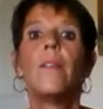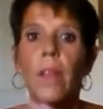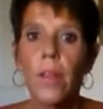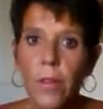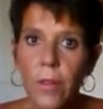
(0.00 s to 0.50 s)

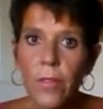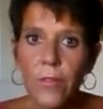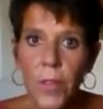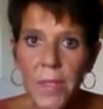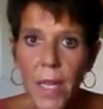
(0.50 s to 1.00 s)
The other
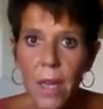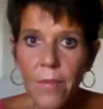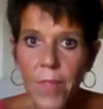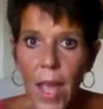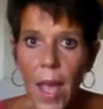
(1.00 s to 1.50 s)
flip side
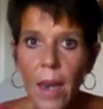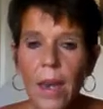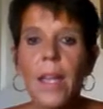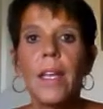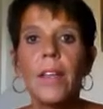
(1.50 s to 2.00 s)
of that
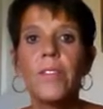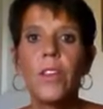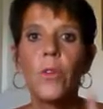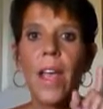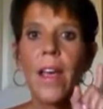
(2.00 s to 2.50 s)
is that
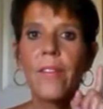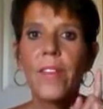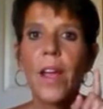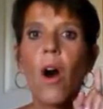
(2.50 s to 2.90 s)
you have